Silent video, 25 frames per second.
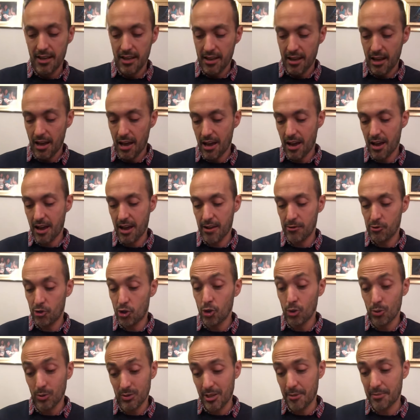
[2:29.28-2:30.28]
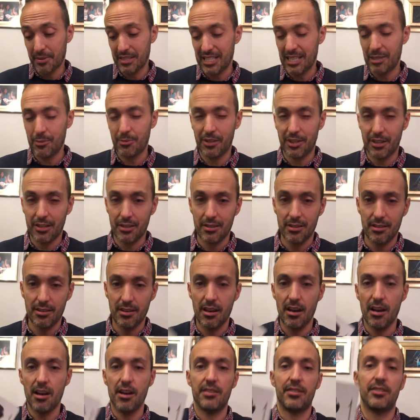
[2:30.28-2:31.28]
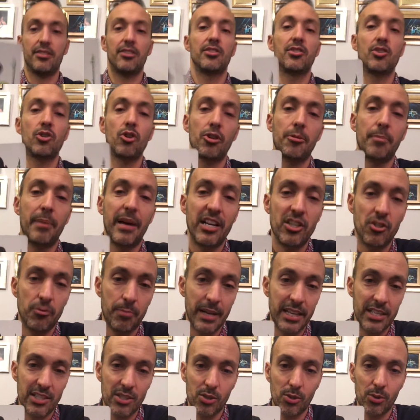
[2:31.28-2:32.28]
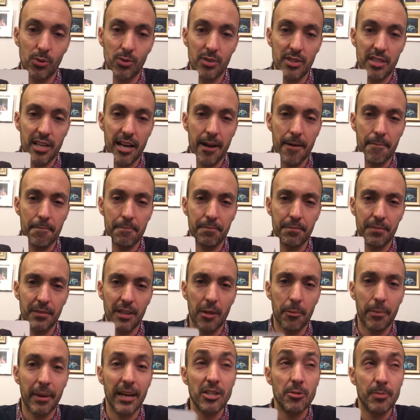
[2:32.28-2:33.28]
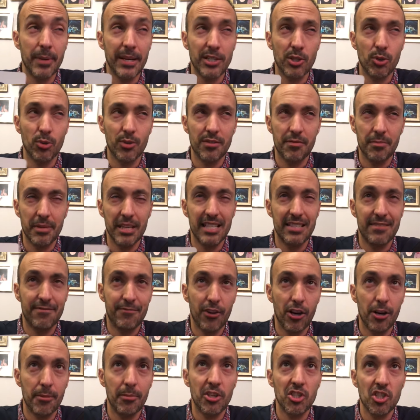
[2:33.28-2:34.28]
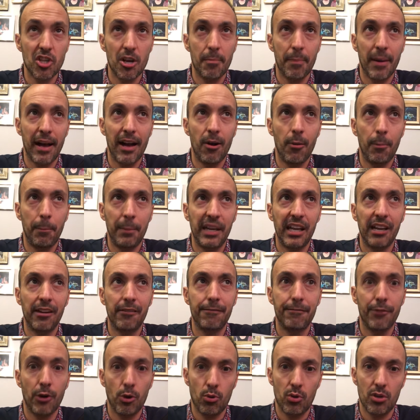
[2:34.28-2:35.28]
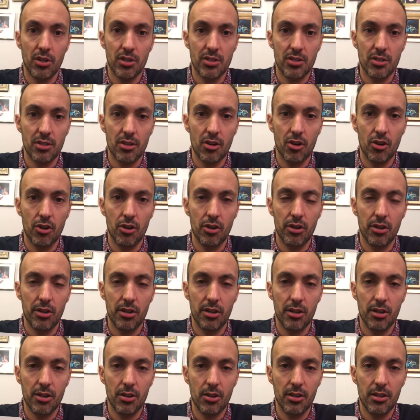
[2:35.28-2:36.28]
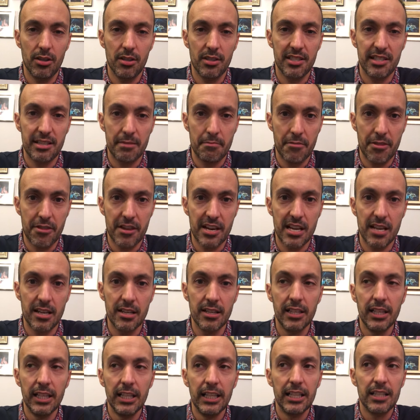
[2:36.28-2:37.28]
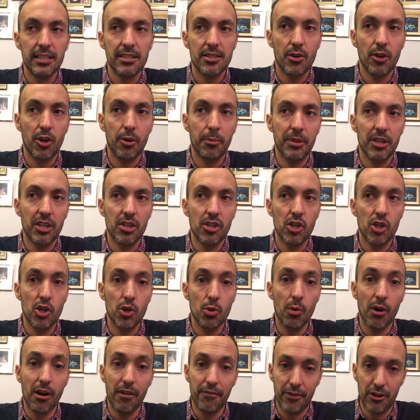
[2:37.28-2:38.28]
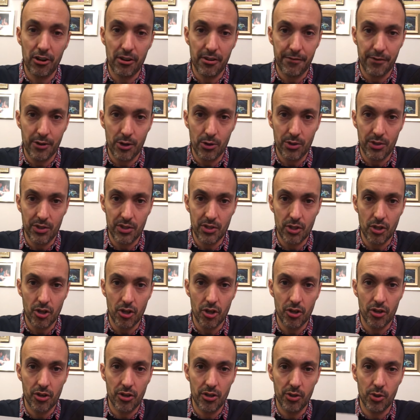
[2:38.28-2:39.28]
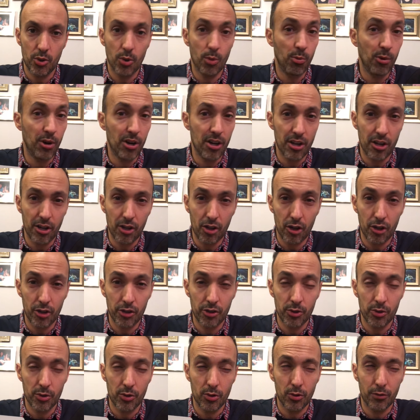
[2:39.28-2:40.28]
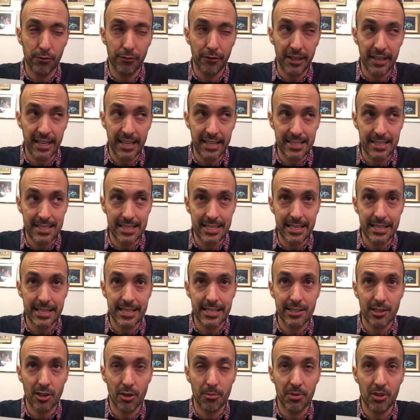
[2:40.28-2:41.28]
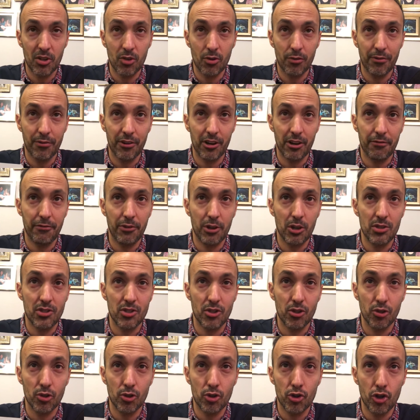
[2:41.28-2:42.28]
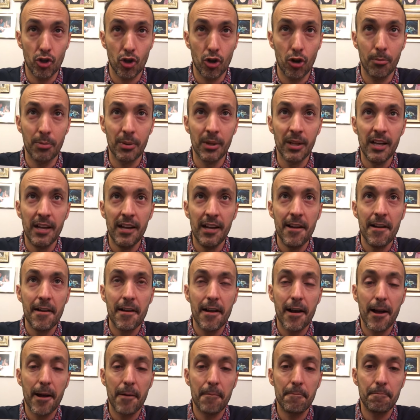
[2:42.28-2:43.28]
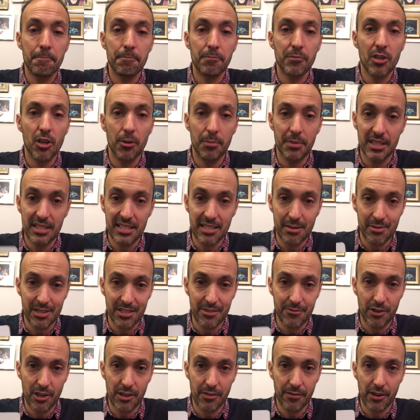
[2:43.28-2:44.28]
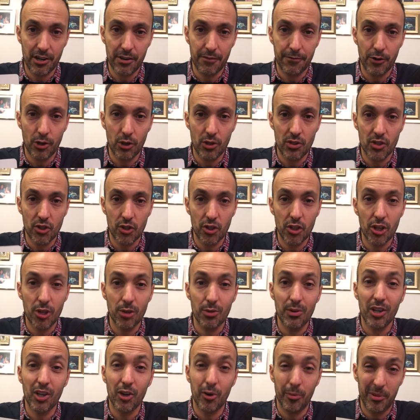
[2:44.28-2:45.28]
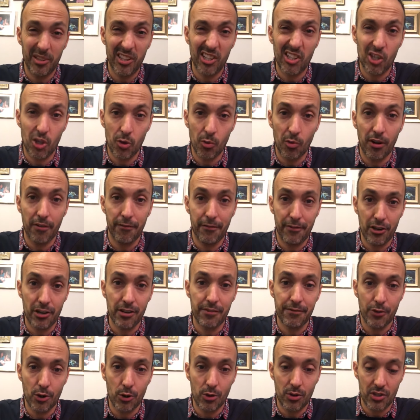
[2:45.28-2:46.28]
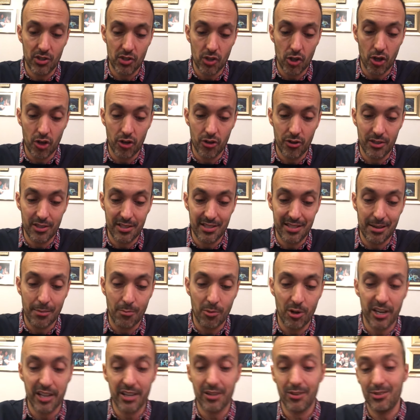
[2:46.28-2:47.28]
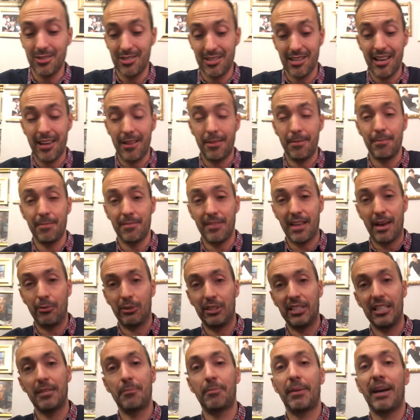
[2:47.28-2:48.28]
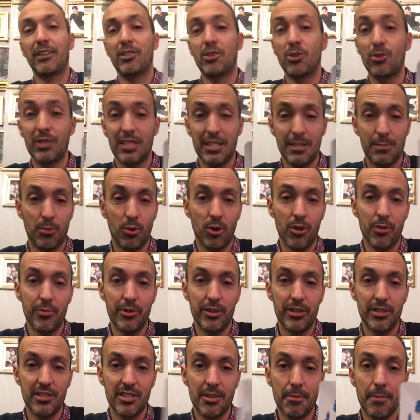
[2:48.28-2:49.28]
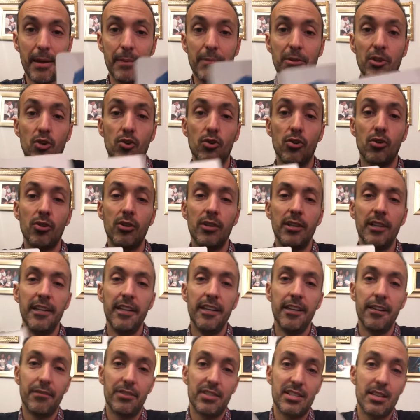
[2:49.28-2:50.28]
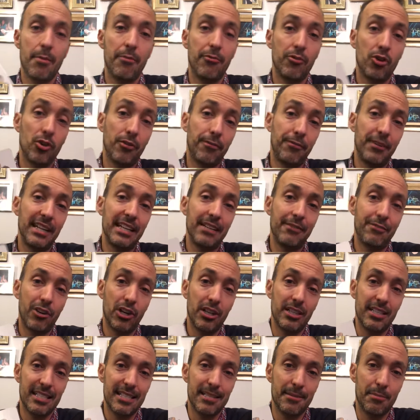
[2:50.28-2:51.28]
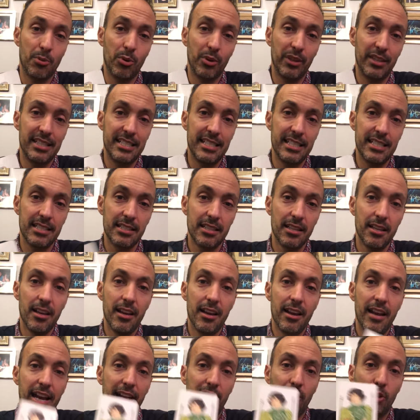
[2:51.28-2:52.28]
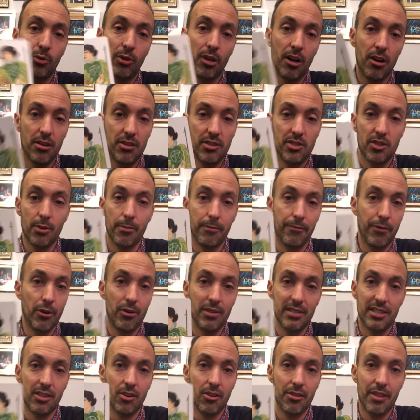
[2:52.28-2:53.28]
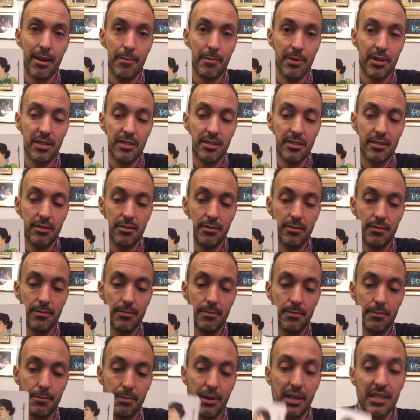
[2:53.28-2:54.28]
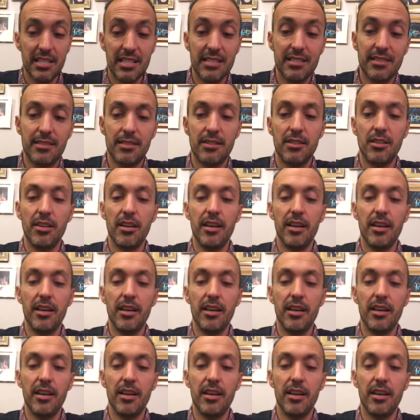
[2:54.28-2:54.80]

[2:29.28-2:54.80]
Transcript: It could also be dealing with an Earth sign, so you've got the Page of Pentacles. Now, the Page of Pentacles to me is very much about being focused on something. So it could be that you are very focused on your work, on your finances. It could be that you're very focused on your job. It could be that someone is very, very focused on you. It could be that you are very focused on someone else, and that would lead back to your disappointment. So maybe for some of you, you're feeling very disappointed and you can't stop focusing on that person, because it's,